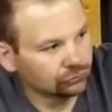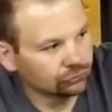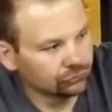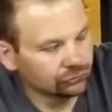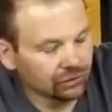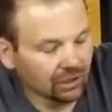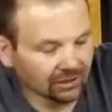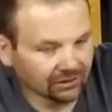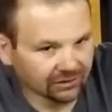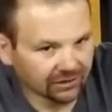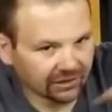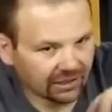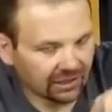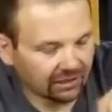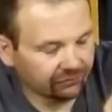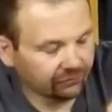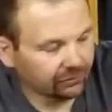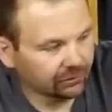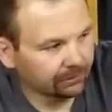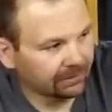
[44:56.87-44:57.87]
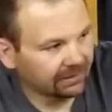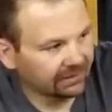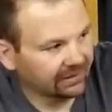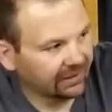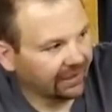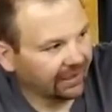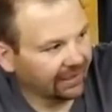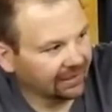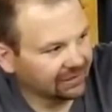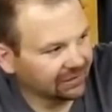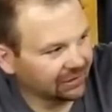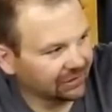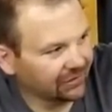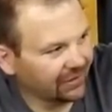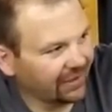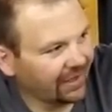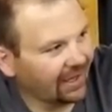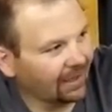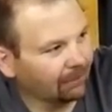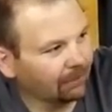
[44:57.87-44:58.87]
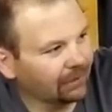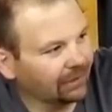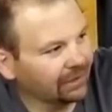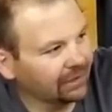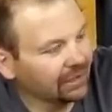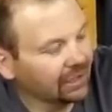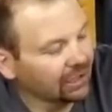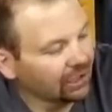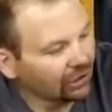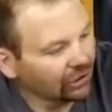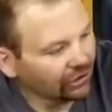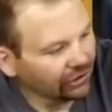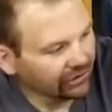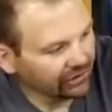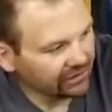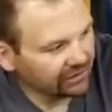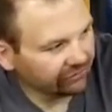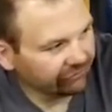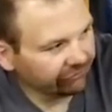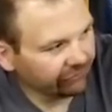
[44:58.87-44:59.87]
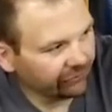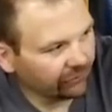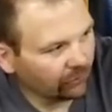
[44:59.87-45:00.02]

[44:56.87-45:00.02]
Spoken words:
not to get off on a big tangent on that, but if